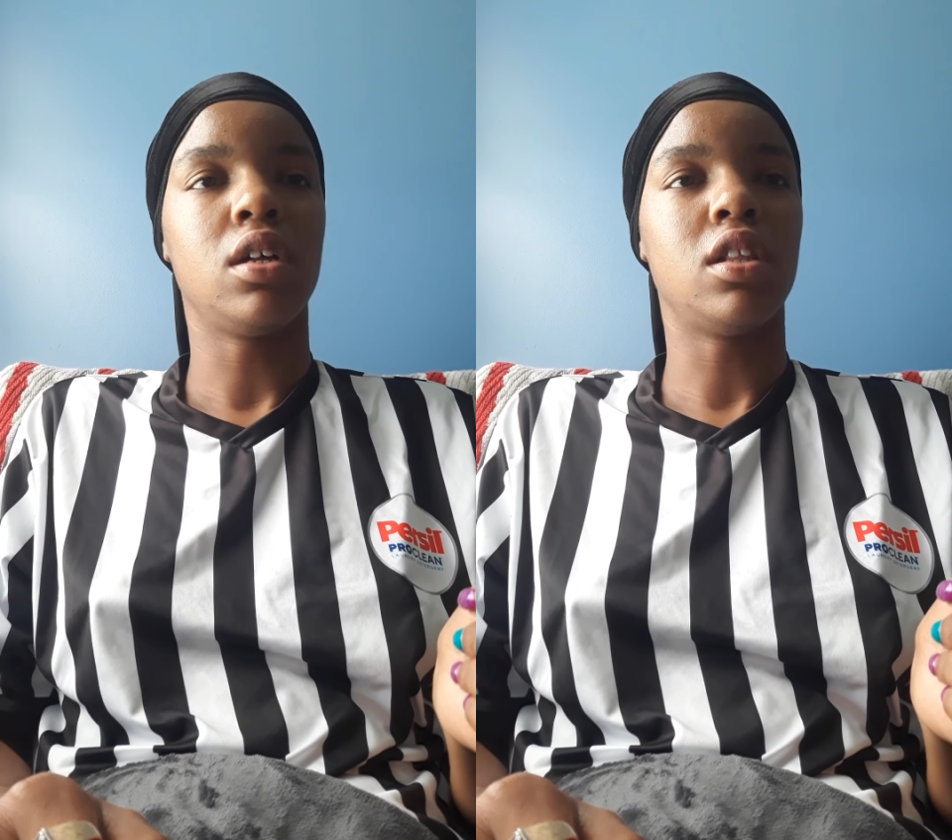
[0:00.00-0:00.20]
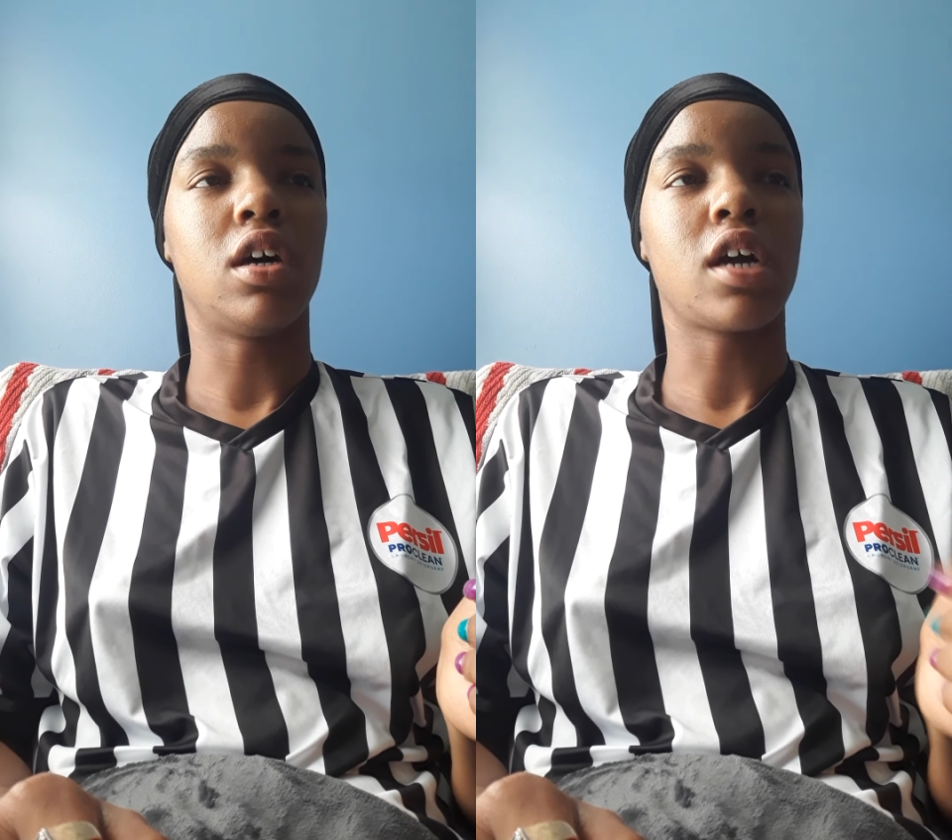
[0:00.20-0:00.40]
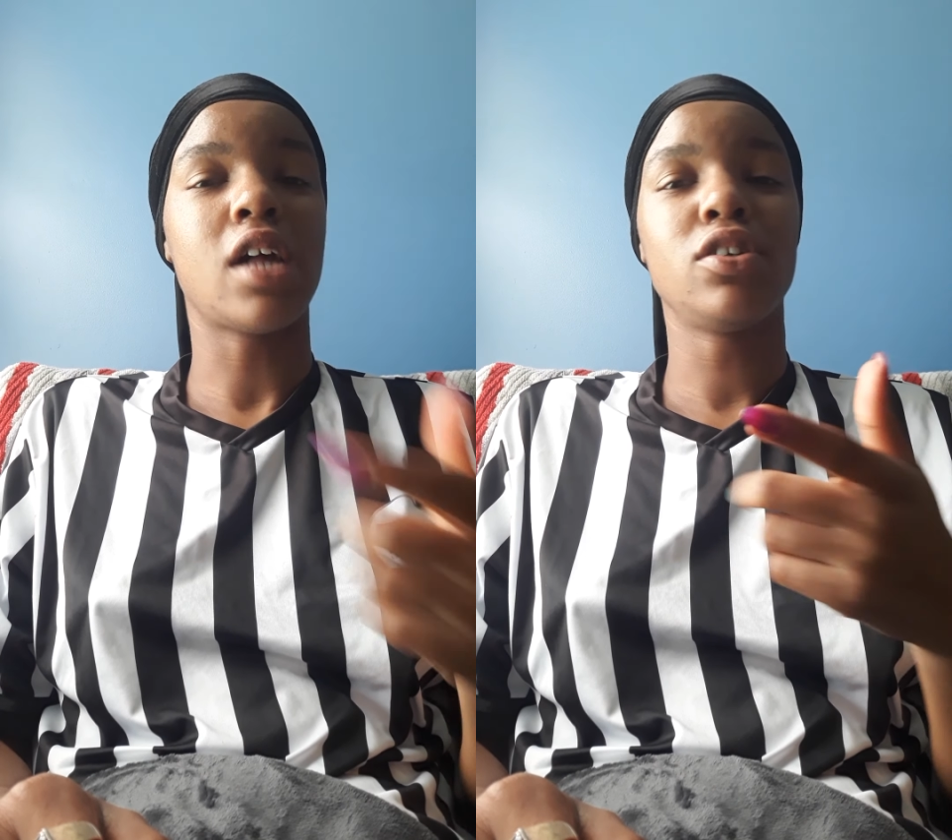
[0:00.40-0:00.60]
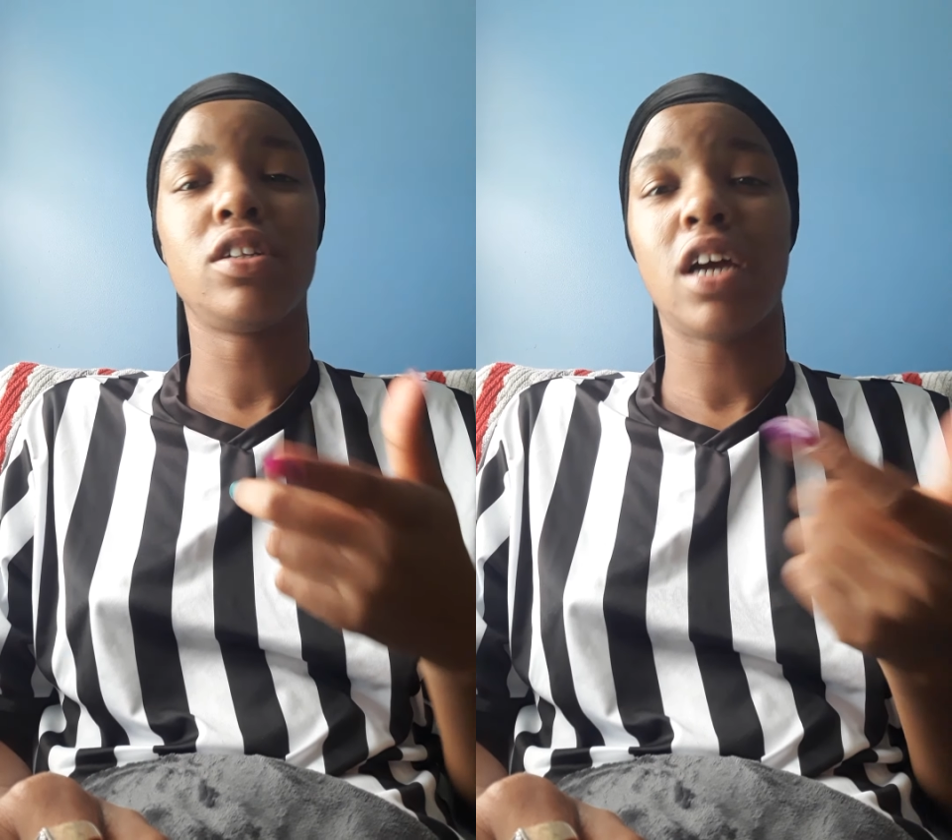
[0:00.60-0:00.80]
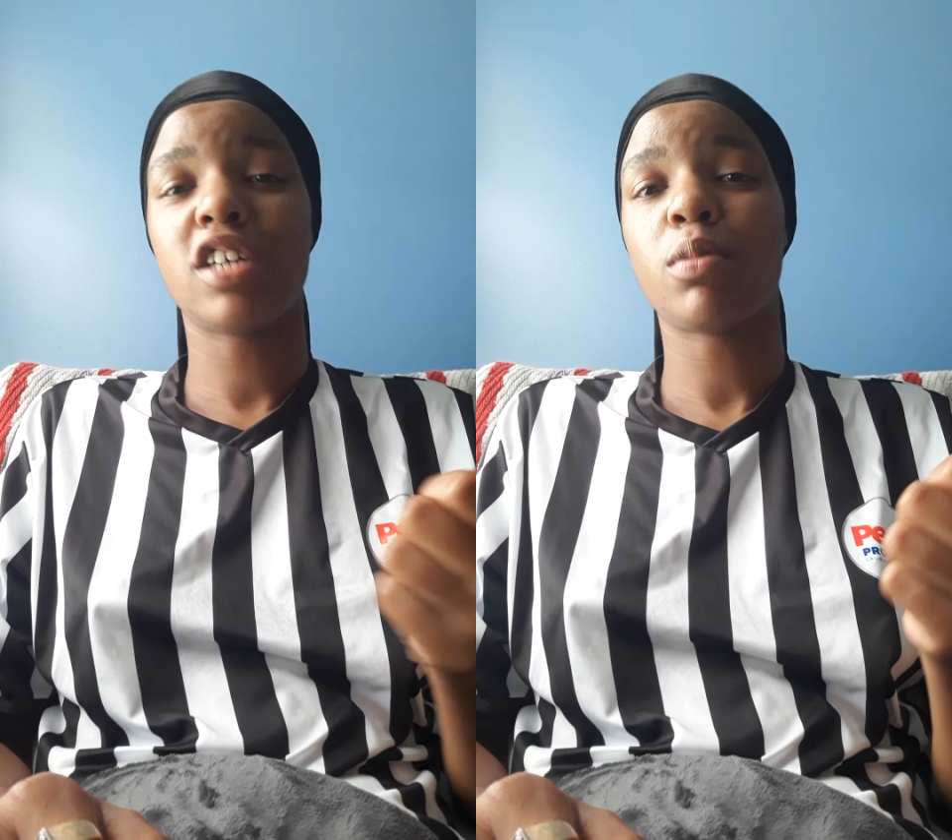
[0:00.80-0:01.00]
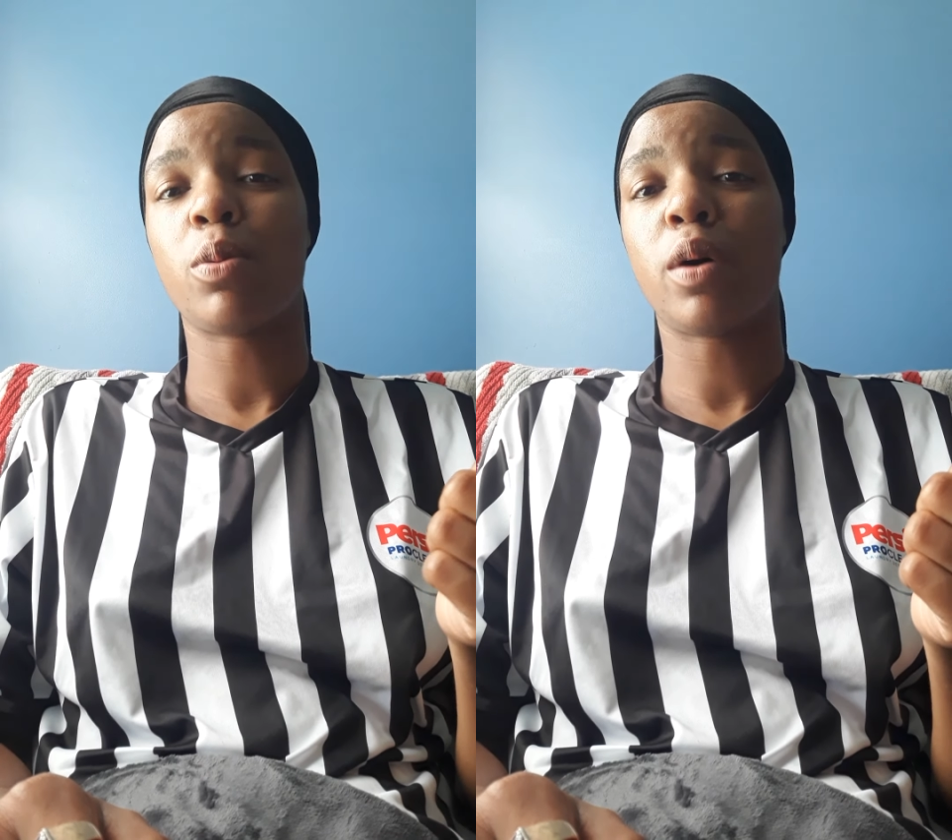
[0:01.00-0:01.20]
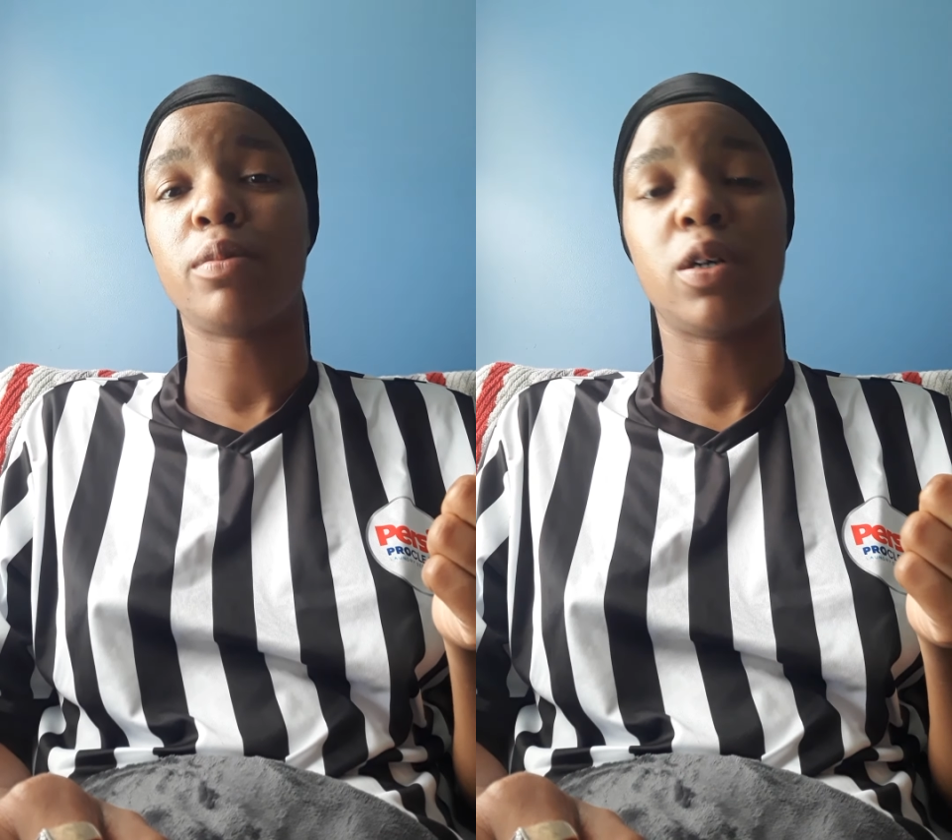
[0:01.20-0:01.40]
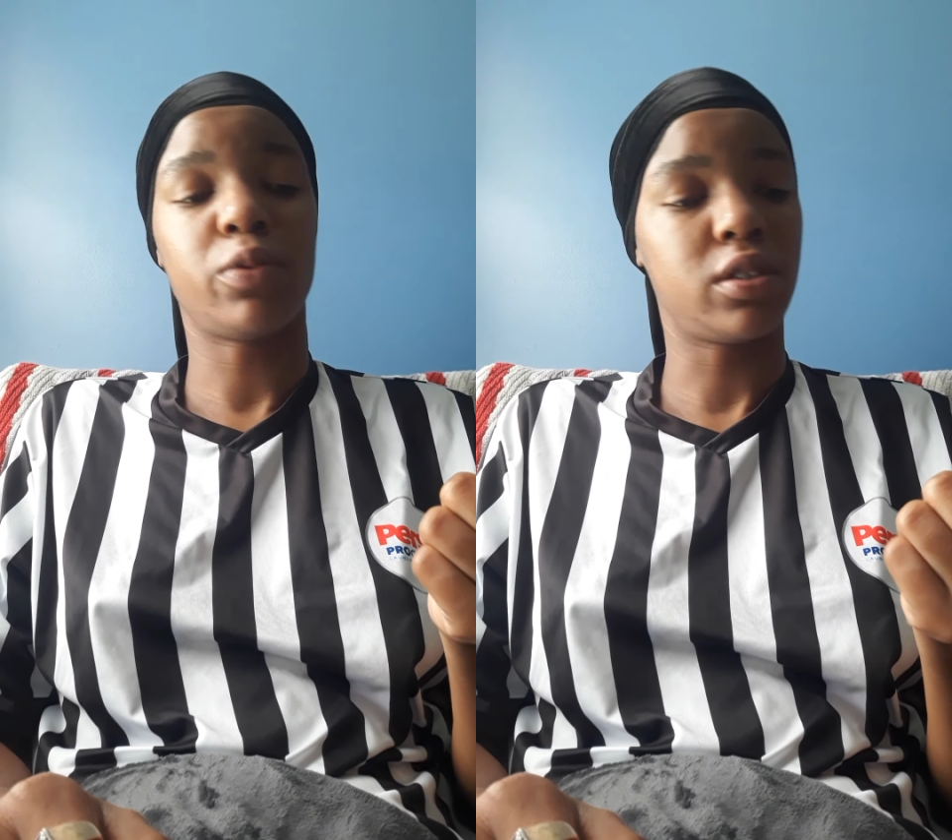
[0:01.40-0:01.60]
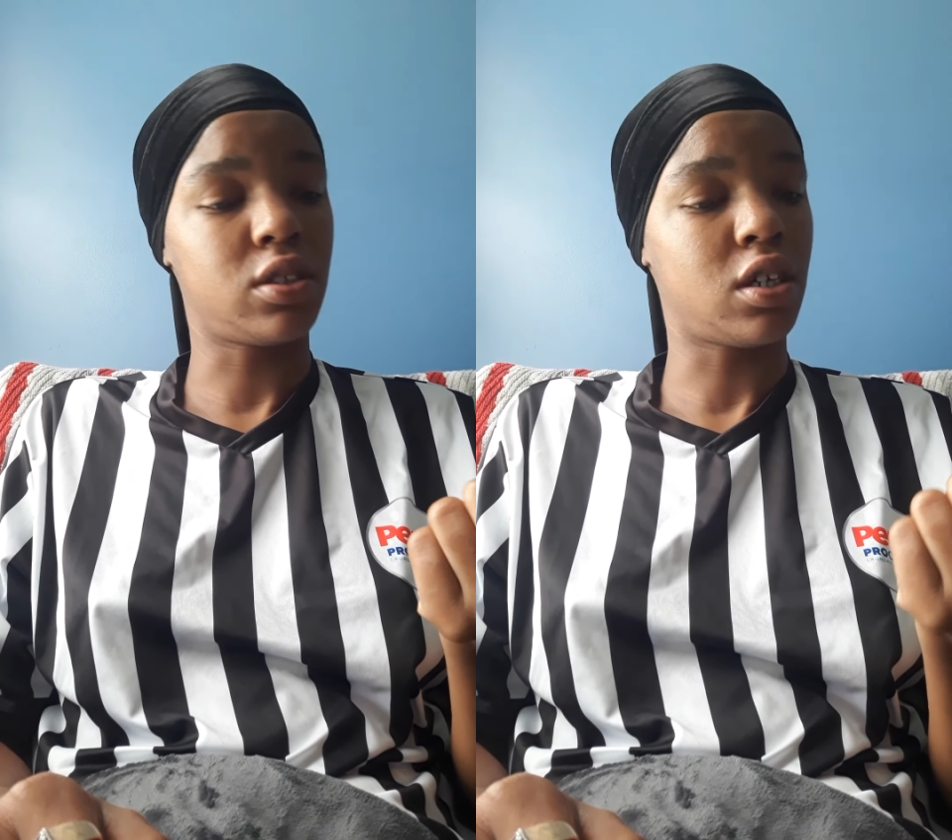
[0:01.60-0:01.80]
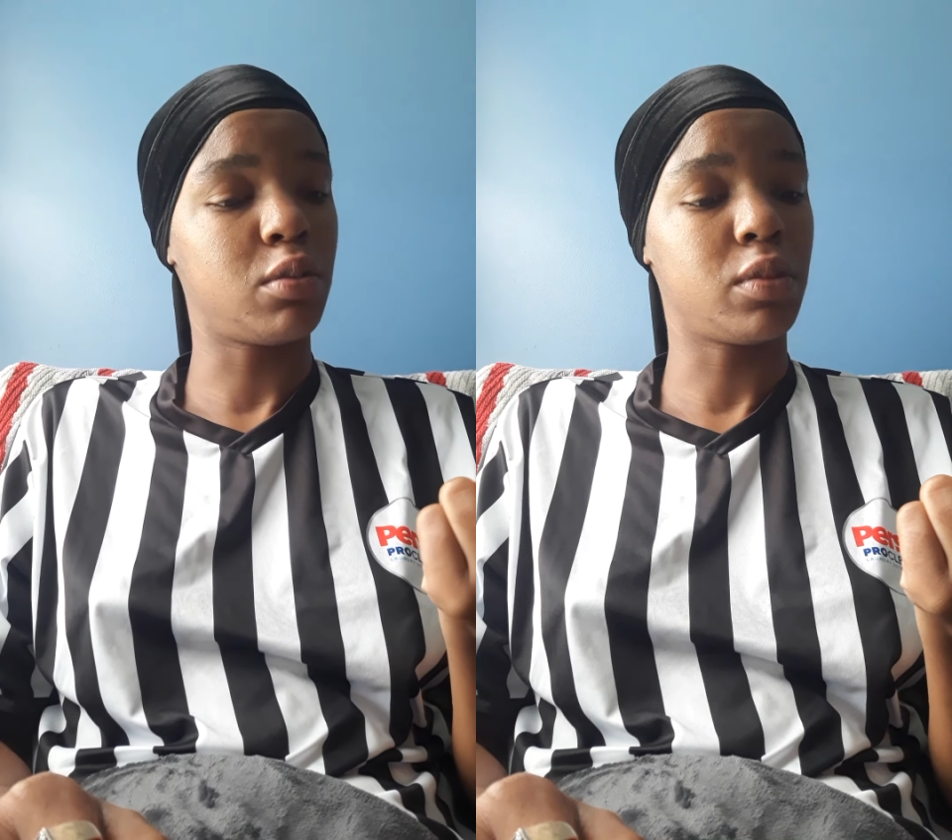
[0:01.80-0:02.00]
Like I literally asked my mom that one
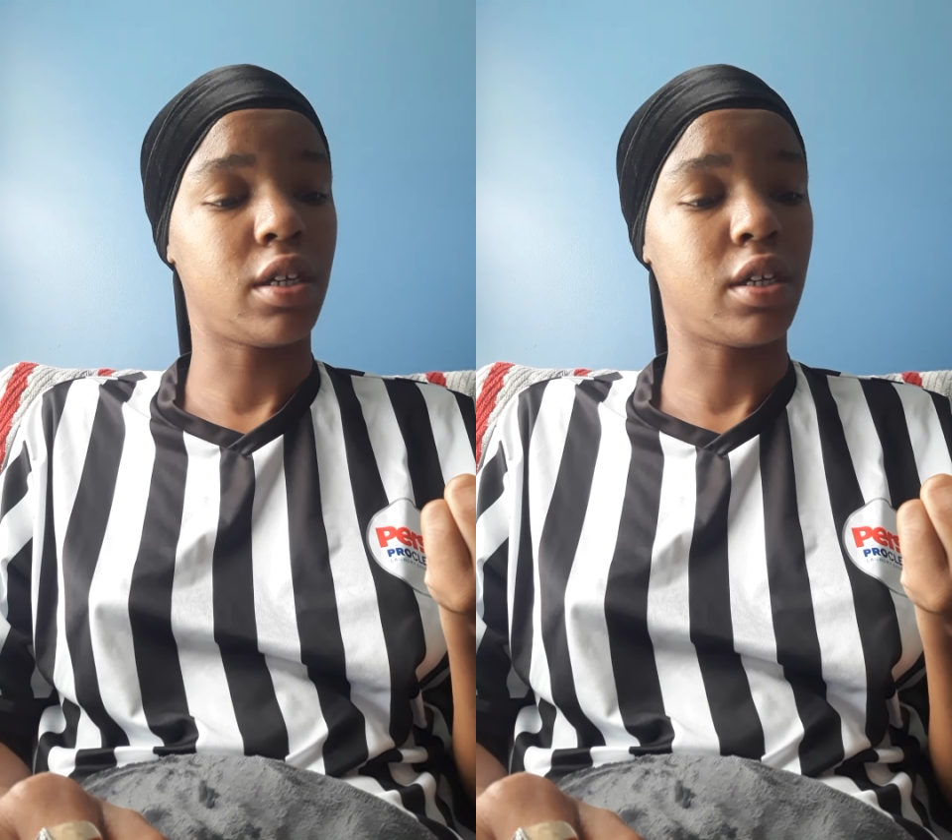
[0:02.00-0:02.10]
time.